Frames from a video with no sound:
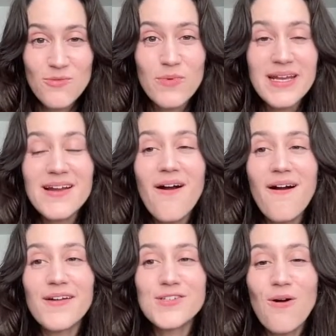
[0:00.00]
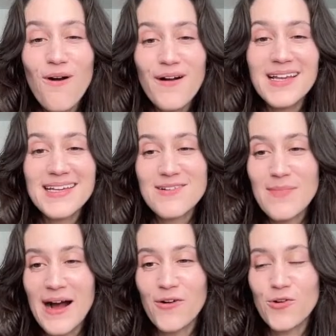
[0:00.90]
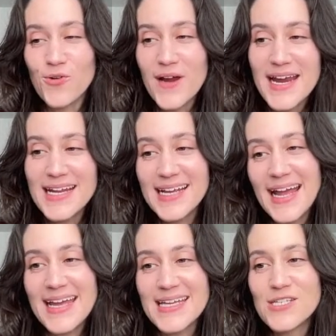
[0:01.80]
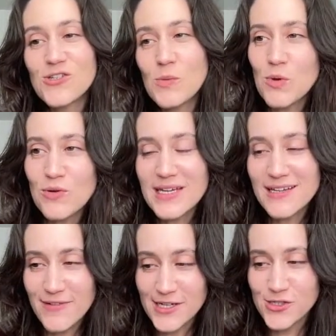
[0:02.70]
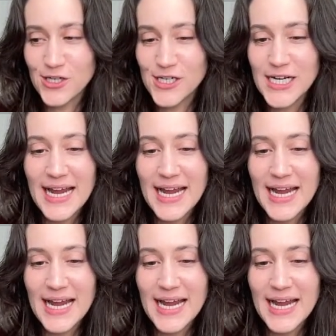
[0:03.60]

we are talking about creating a spooky adventure.